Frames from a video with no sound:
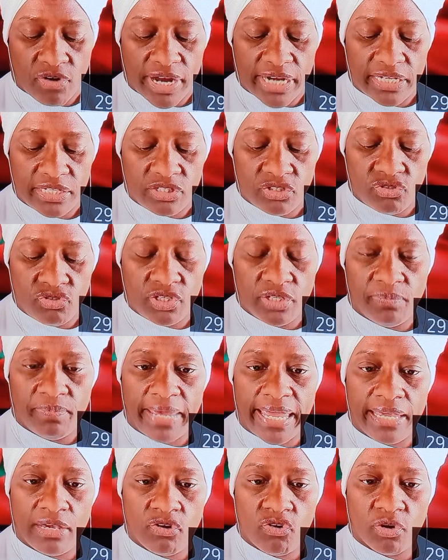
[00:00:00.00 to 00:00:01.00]
Credit Union
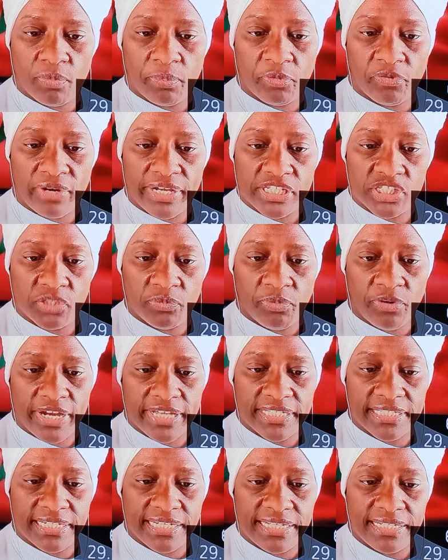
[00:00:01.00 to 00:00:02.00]
Bank Corporation
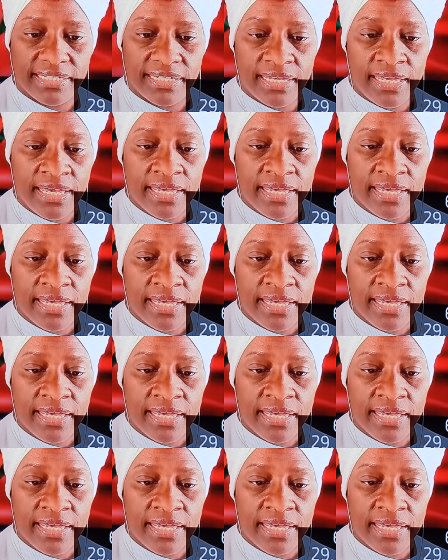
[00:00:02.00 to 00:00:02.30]
President.